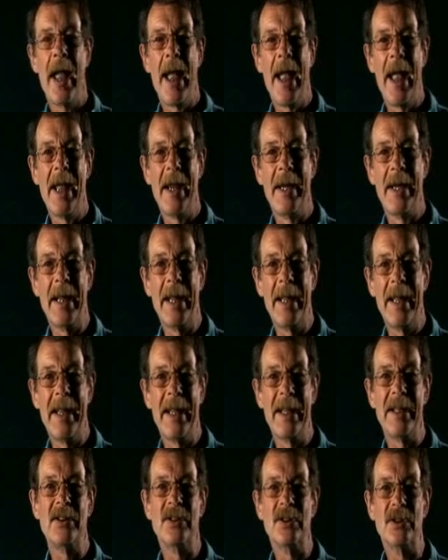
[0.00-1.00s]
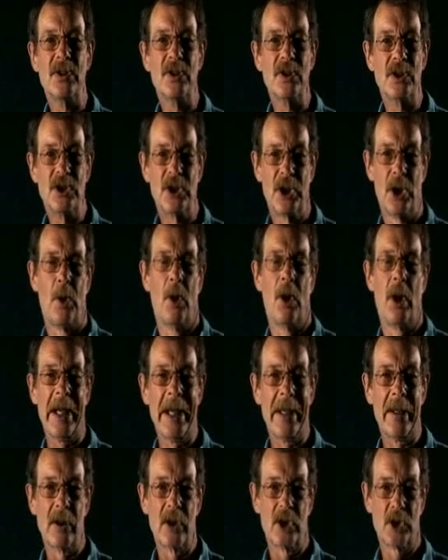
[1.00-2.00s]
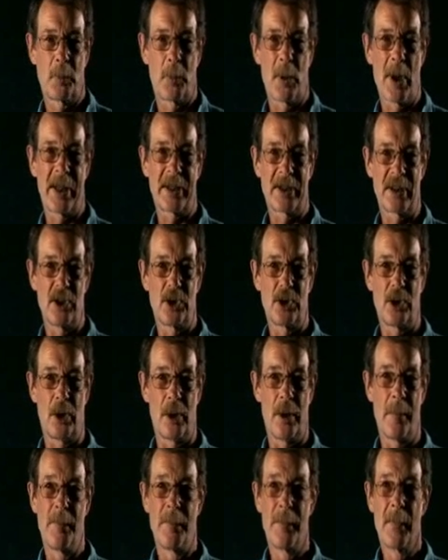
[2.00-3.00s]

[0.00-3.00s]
and a general English practitioner.